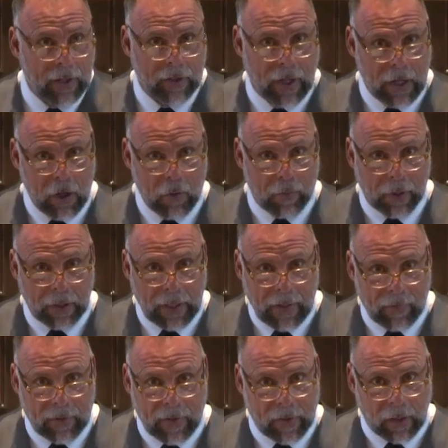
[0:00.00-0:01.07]
things that you
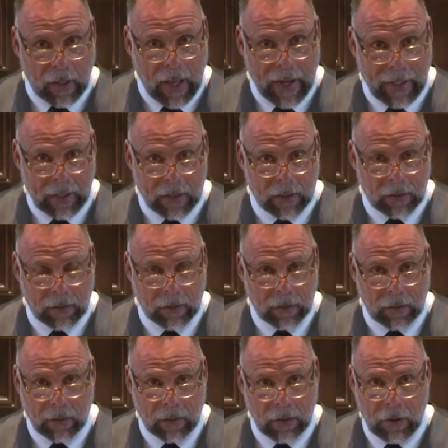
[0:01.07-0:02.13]
believed in the light,
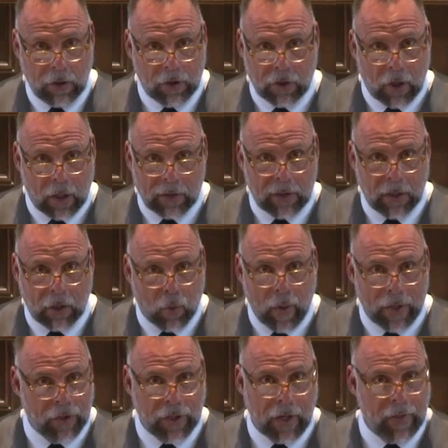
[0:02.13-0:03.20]
you start to
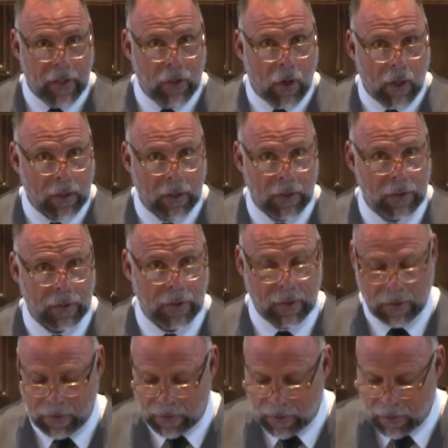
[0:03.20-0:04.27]
question in the darkness.
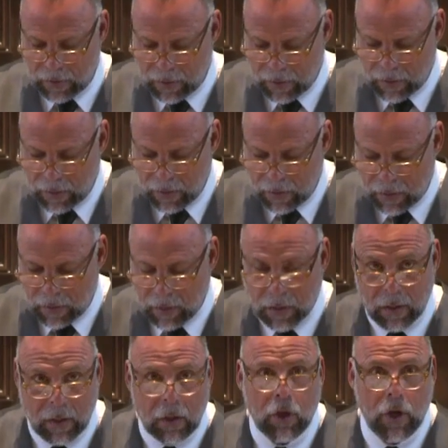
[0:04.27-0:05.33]

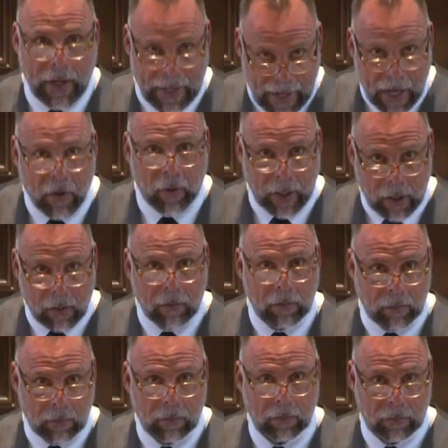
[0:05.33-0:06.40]
You get angry.
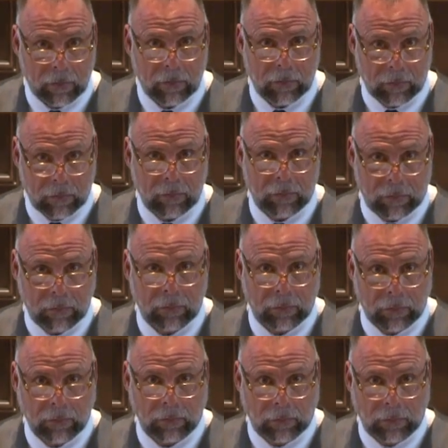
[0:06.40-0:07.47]
Mm-hmm.
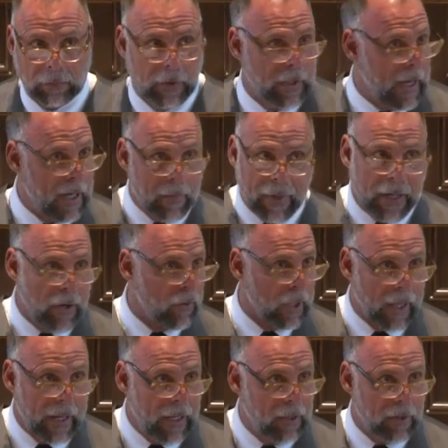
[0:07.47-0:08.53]
Is anybody
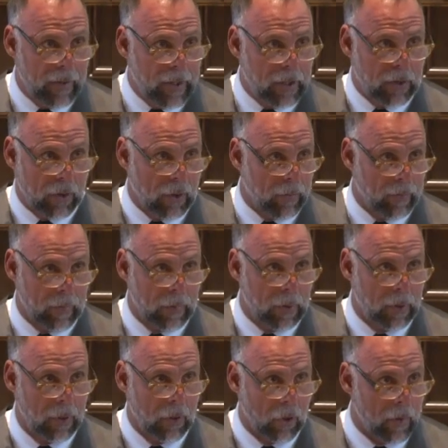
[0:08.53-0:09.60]
relating to this, or am,
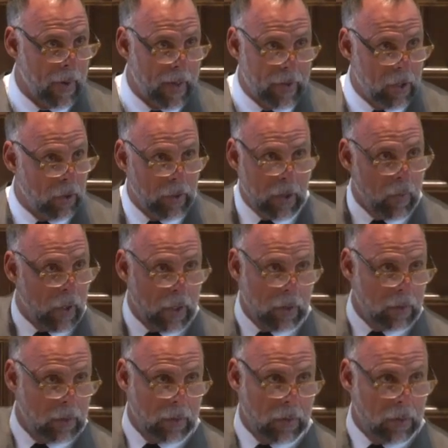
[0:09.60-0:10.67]
or am I the only
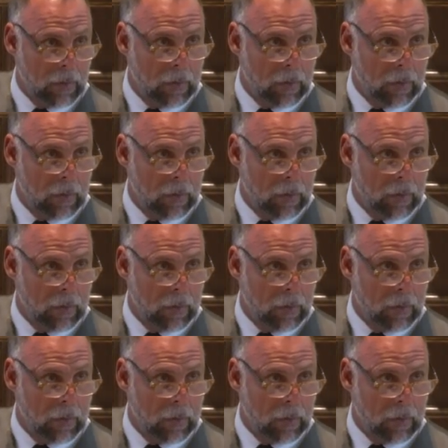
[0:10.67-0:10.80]
one?